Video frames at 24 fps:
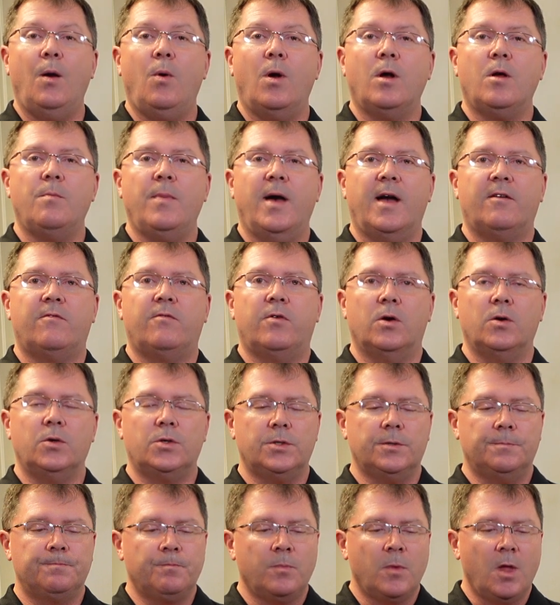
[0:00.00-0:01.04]
Welcome back,
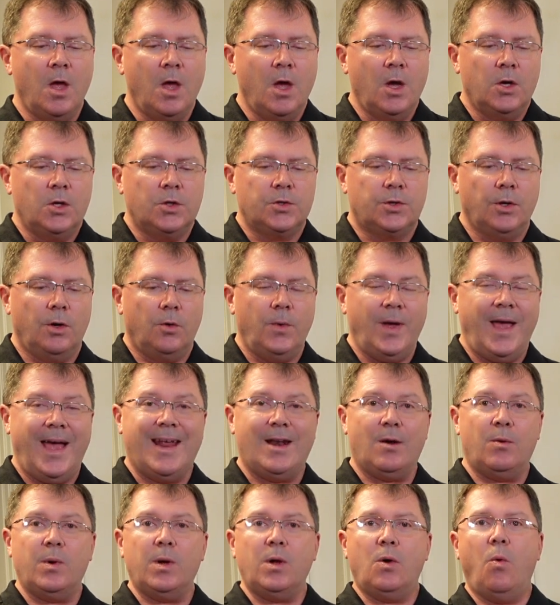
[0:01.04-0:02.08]
folks. So we
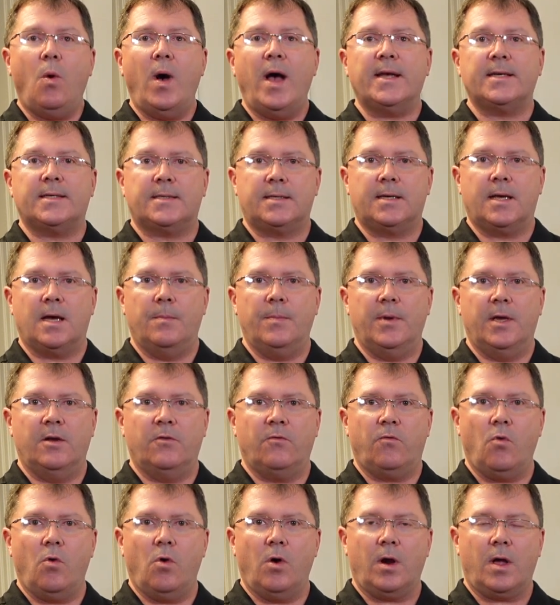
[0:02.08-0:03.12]
had a request come in
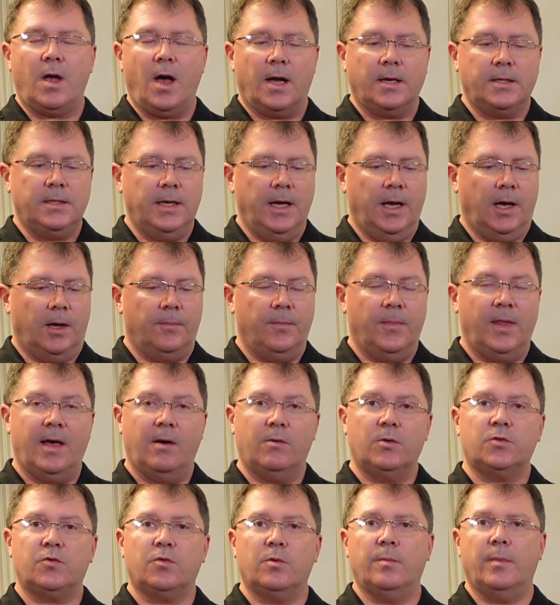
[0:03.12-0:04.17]
for our cocktail. That
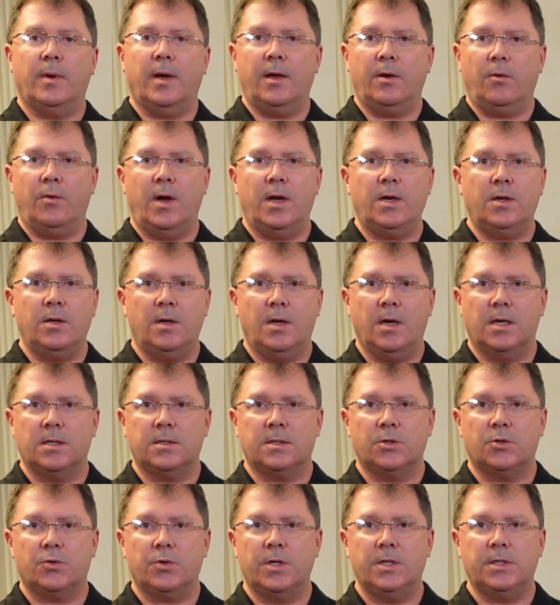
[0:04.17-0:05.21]
was from my great
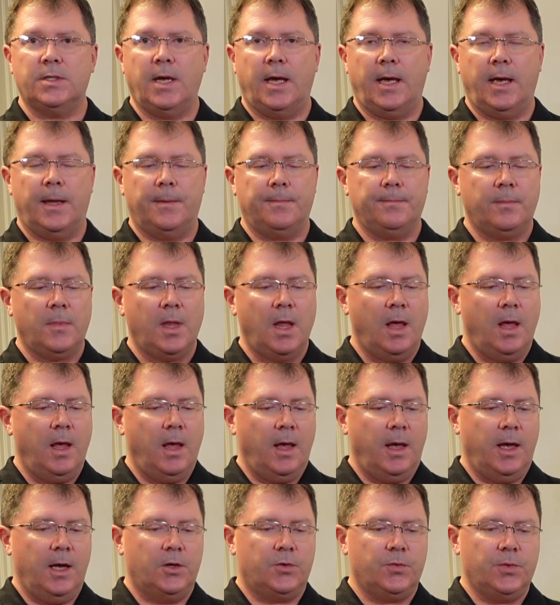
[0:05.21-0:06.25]
cousin, Teresa Ann.
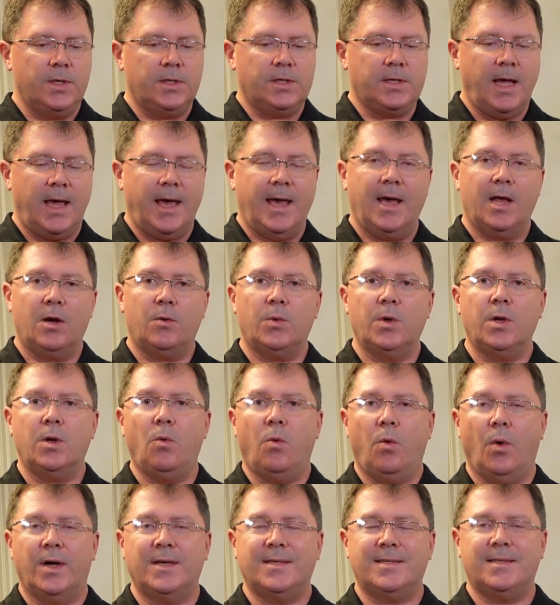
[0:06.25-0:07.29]
And Teresa Ann
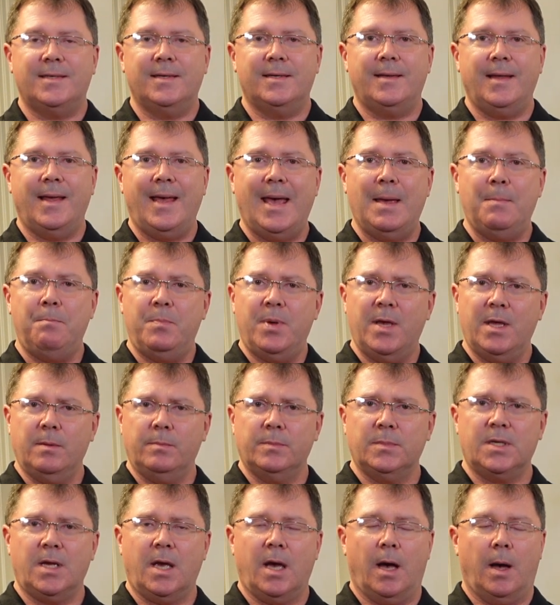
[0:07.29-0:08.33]
requested a
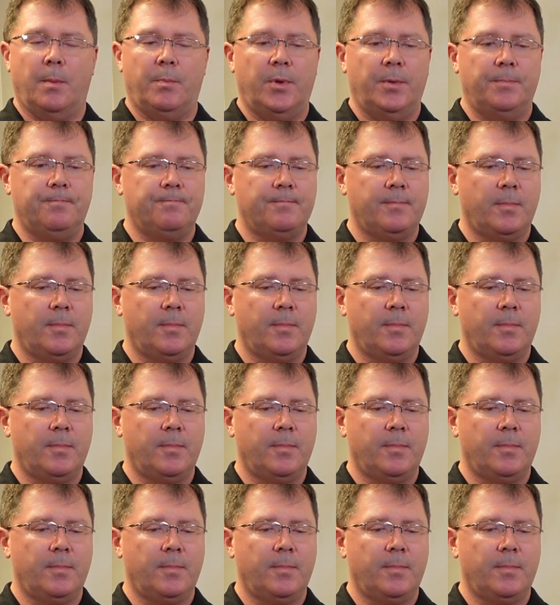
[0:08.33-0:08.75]
Pimm's cup.